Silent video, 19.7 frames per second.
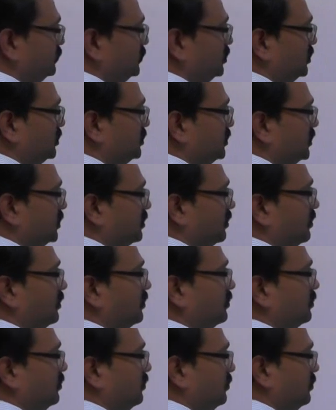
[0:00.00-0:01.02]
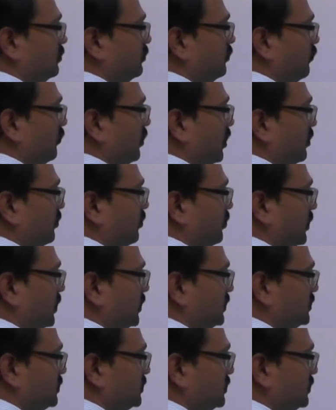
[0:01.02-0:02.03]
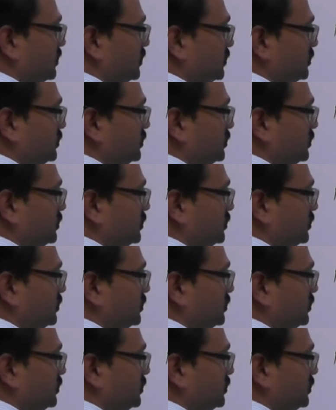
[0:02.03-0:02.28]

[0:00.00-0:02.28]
is equal to 1 plus